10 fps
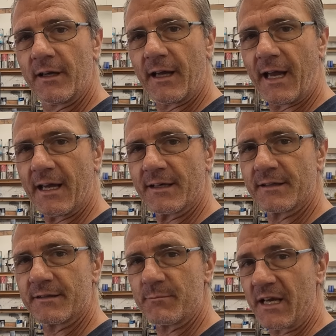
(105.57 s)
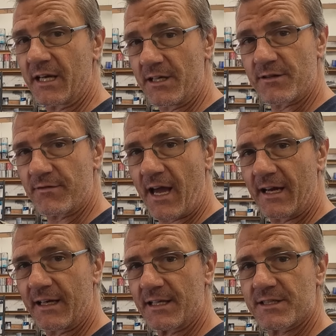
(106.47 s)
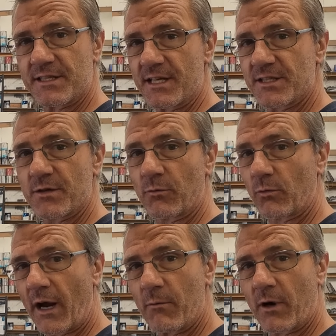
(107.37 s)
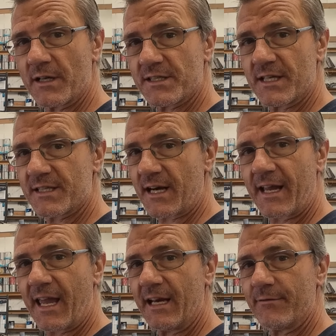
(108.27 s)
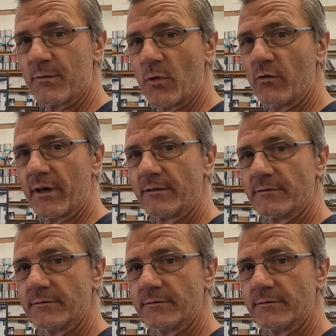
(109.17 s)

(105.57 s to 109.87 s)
And because of that, it sits right where it sits and I can't even move it.